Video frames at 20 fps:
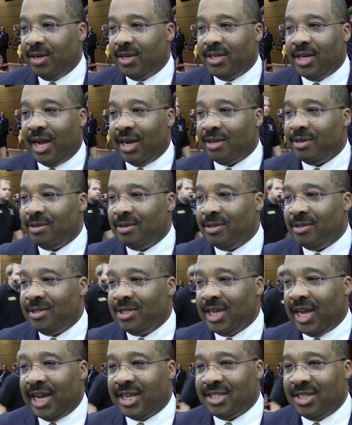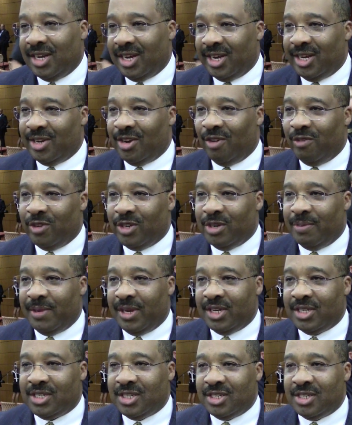Dr. Jackson leaned over to me
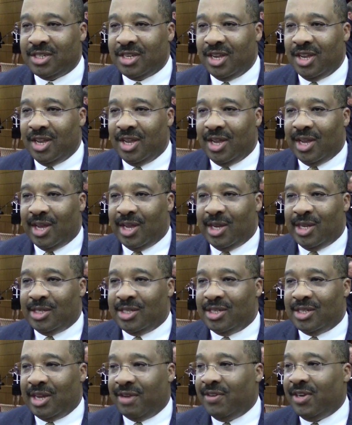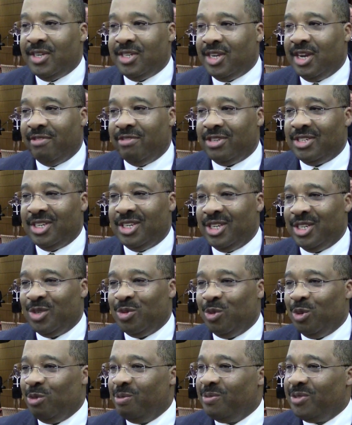and says, he's never seen this
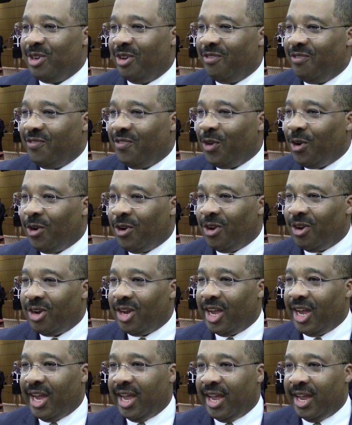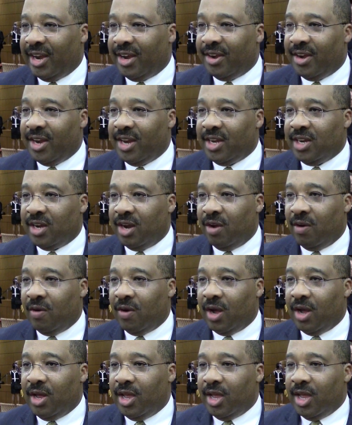room so full, and
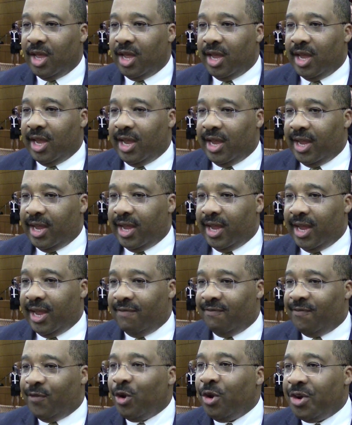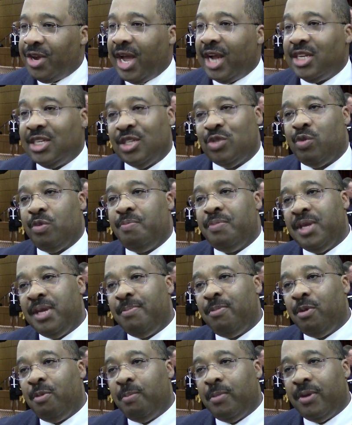and full not just with
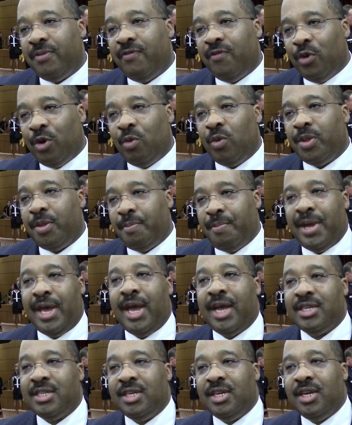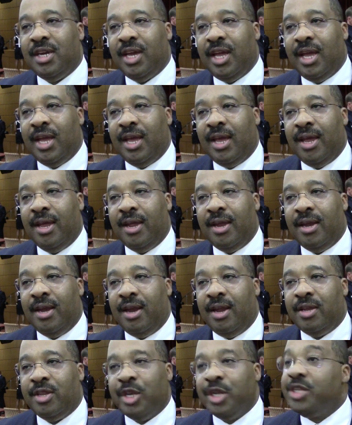people, but full with the passion and
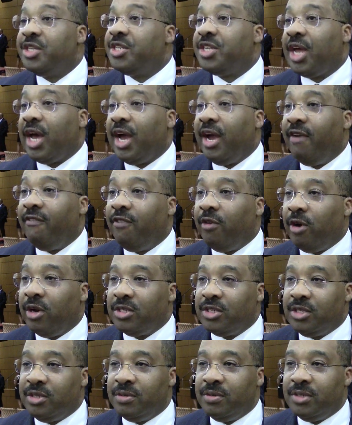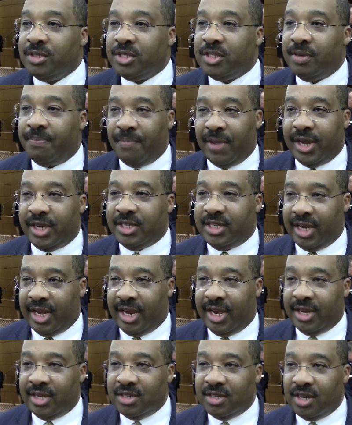the desire for our students to make
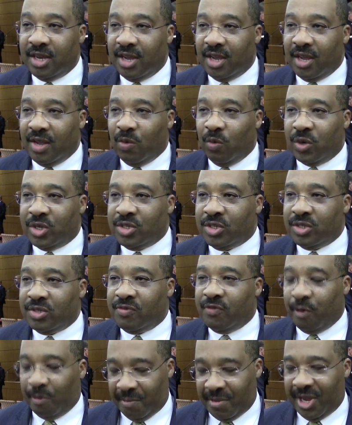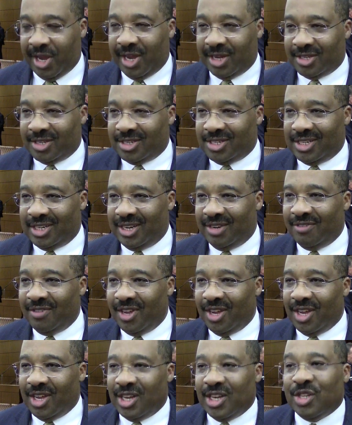change, which is, for me as a chief,
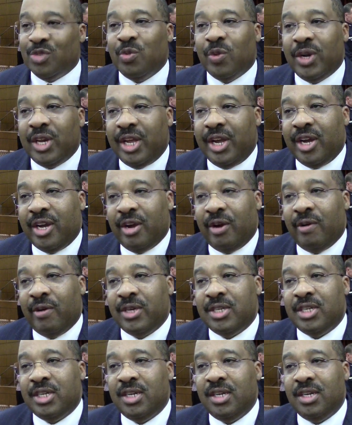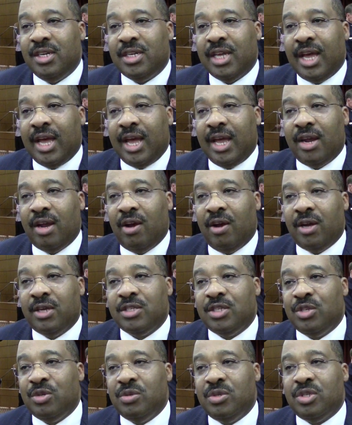it's really encouraging that our
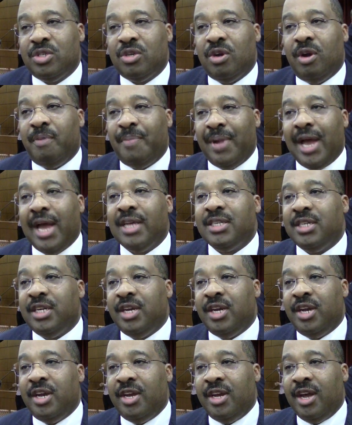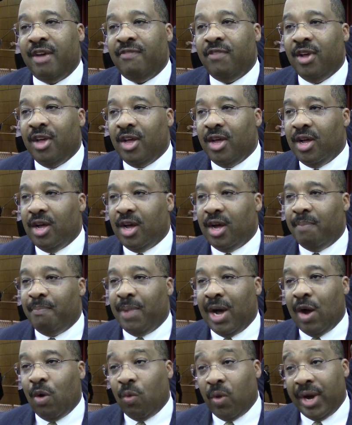students are passionate enough
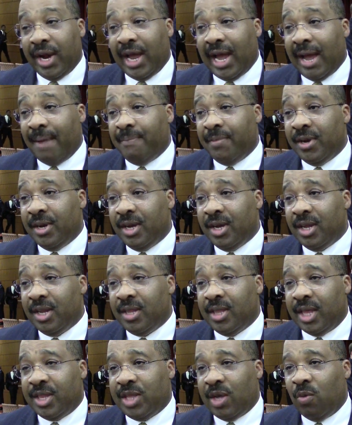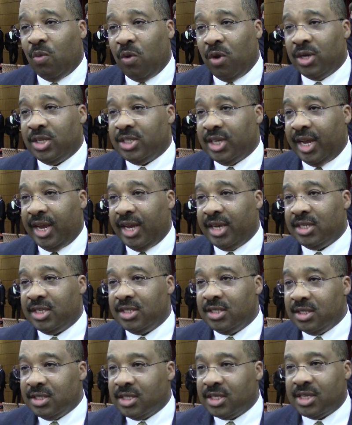about what happened that they want change,
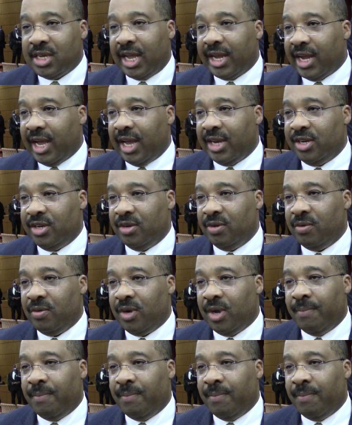just like I do.